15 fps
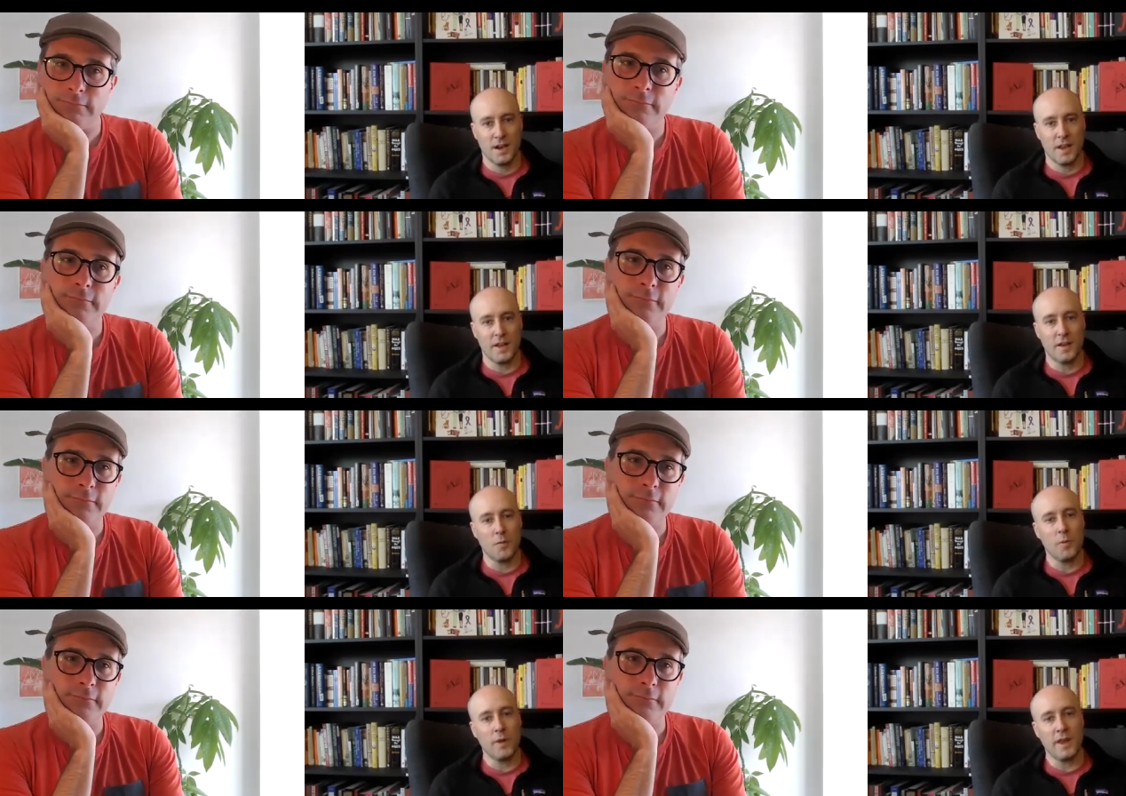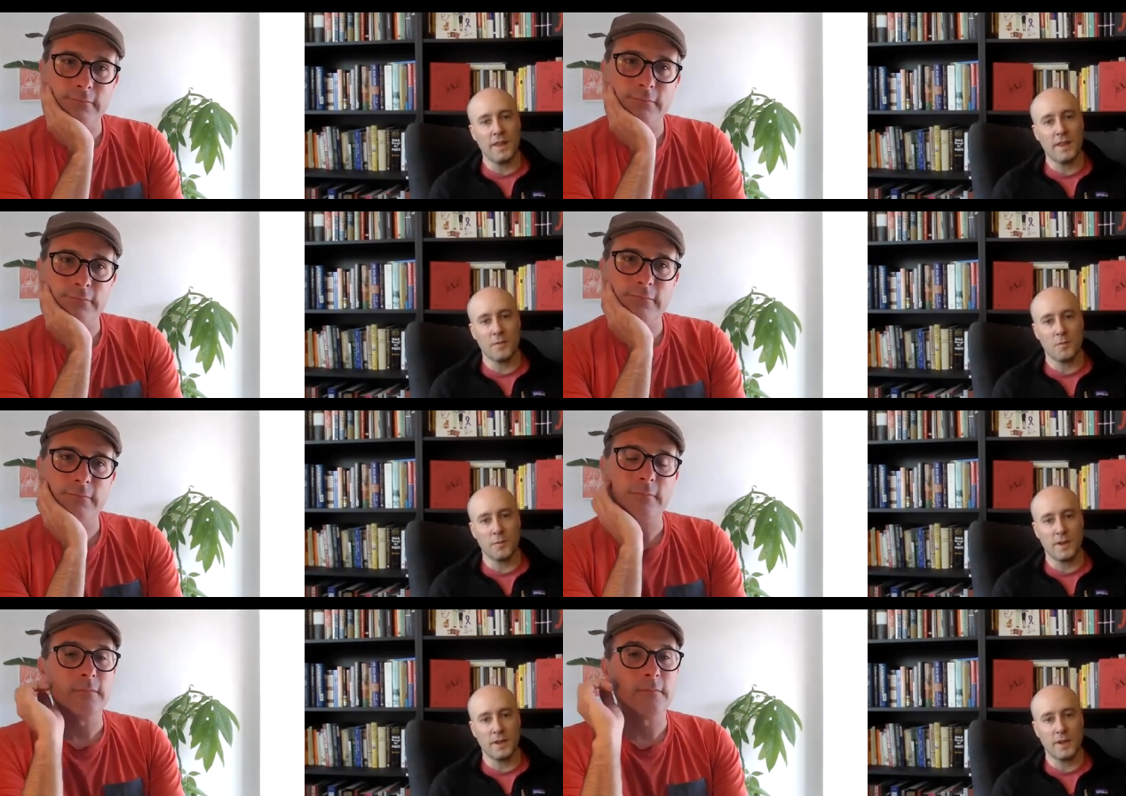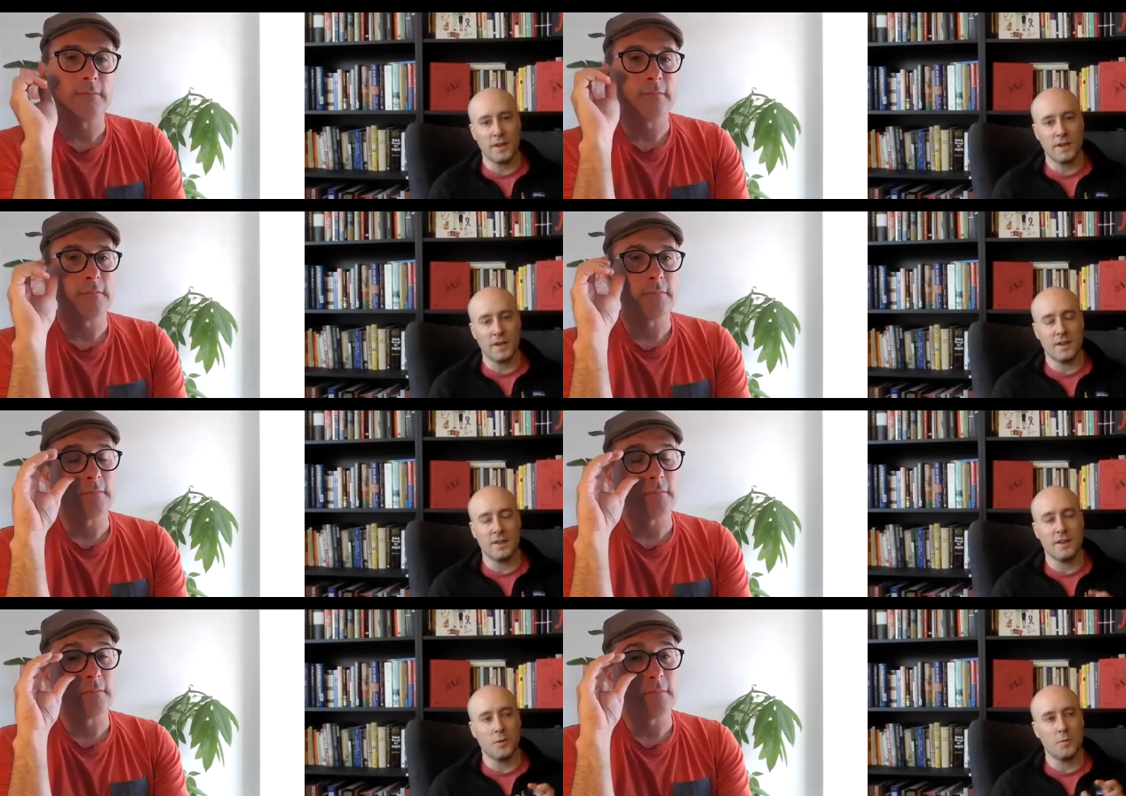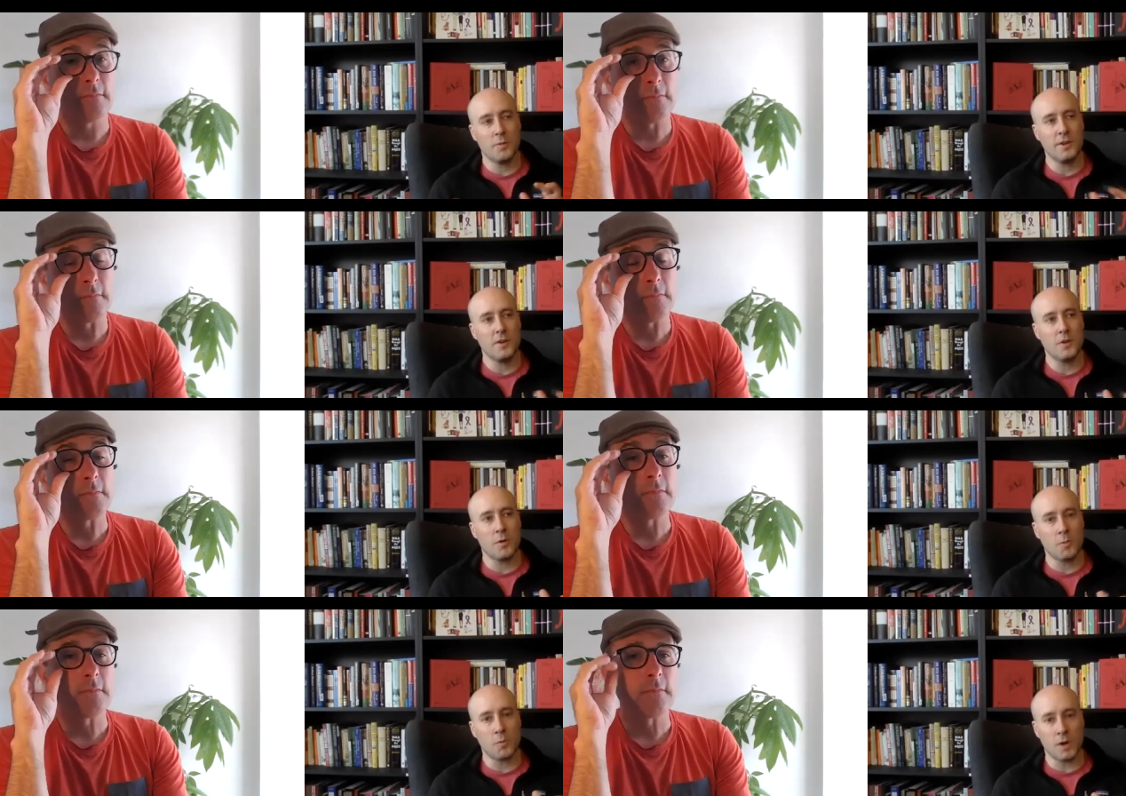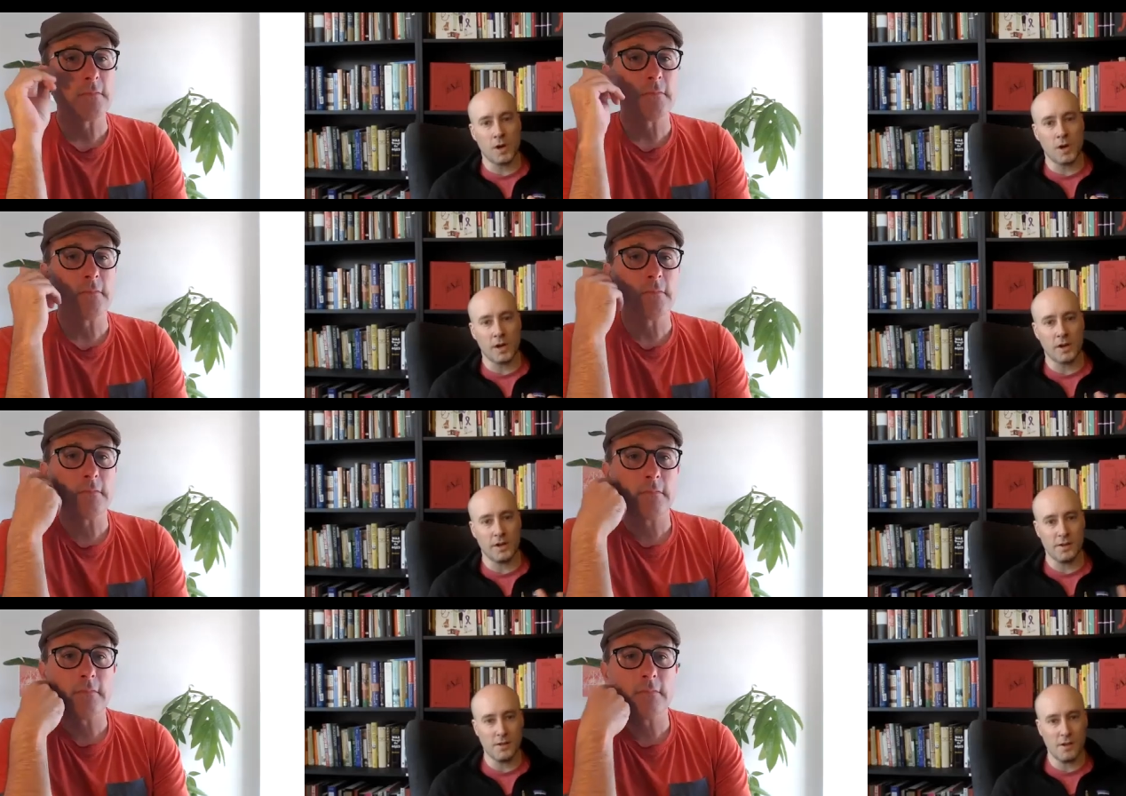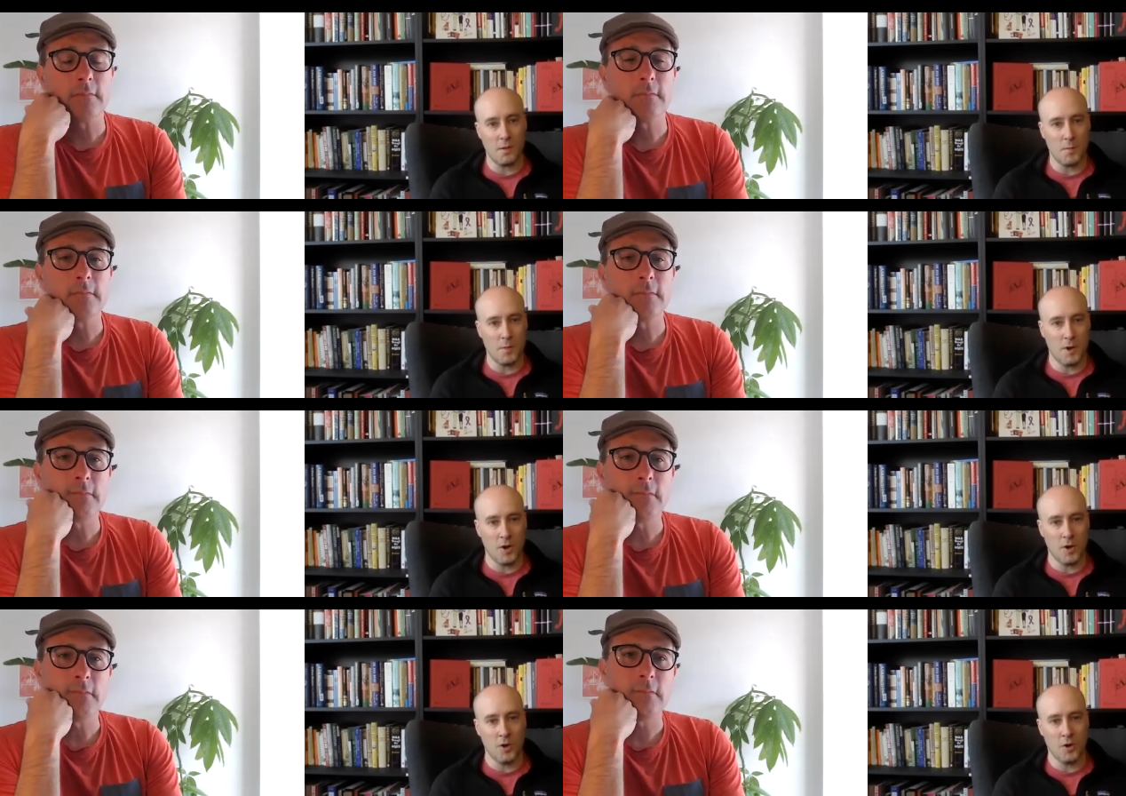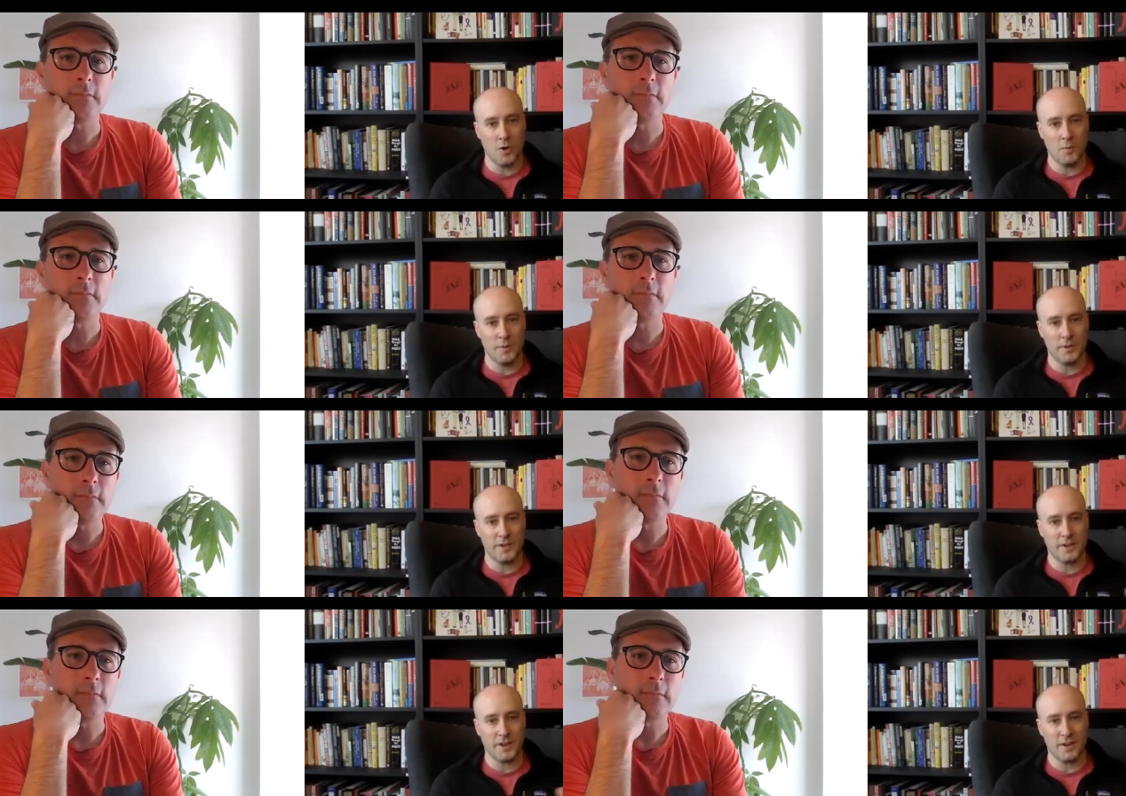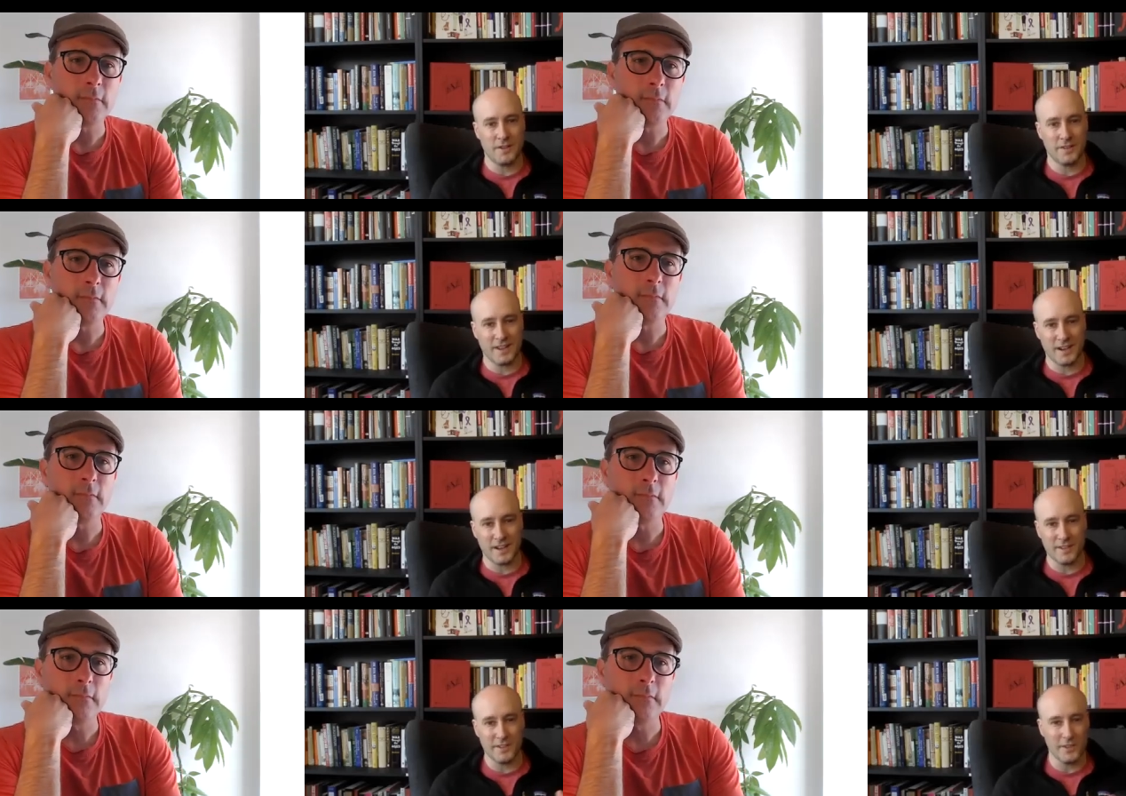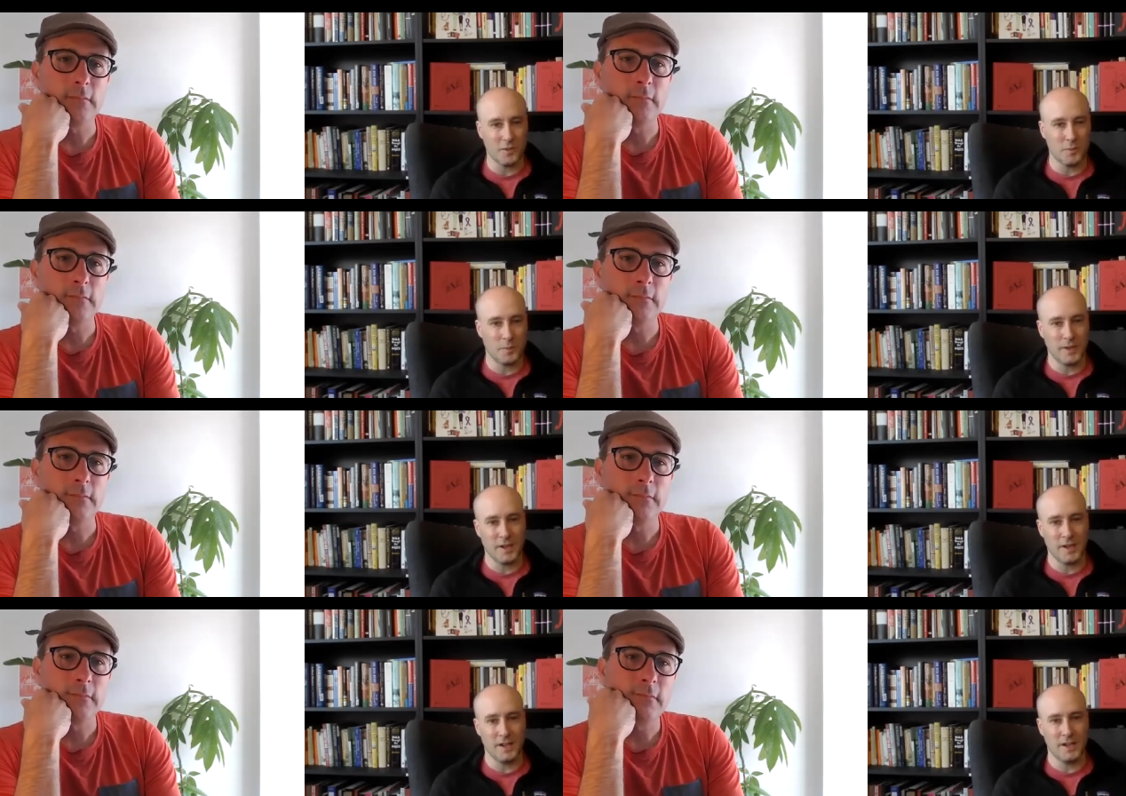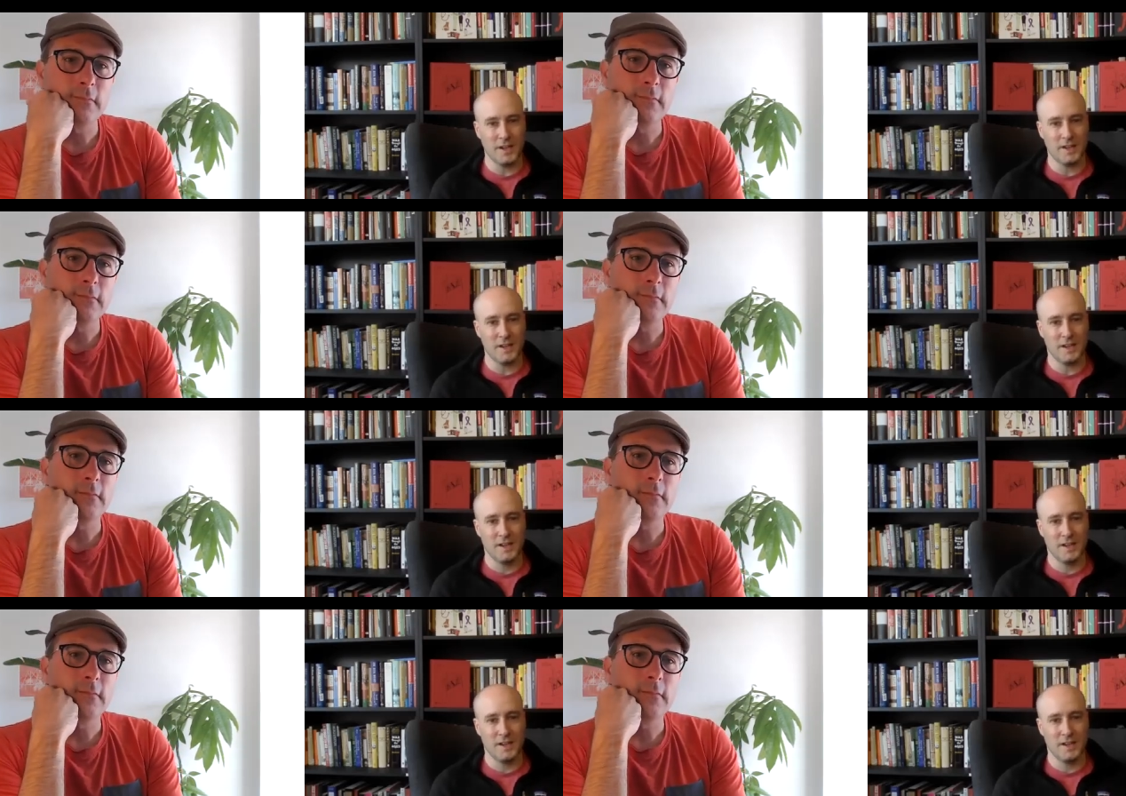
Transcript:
Speaker 1: in a way that we, you know, when you go to work and you come home and you're outside a little bit,